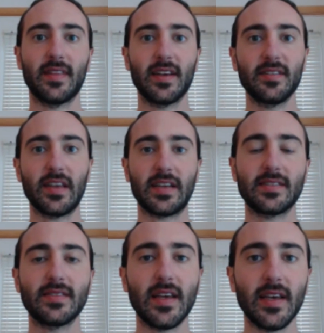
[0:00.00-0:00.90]
Things like
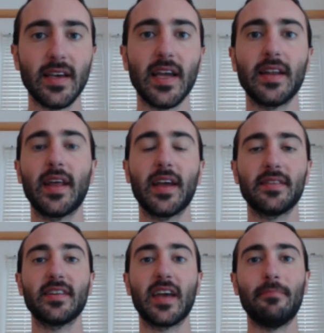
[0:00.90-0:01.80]
singing and
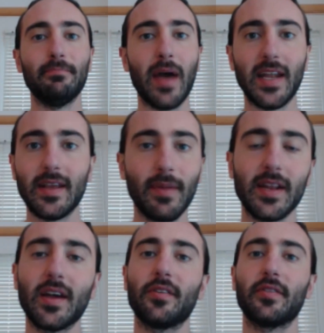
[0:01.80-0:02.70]
dancing and many,
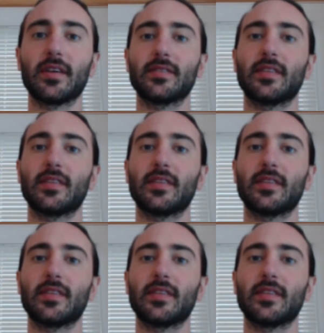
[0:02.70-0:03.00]
many other things.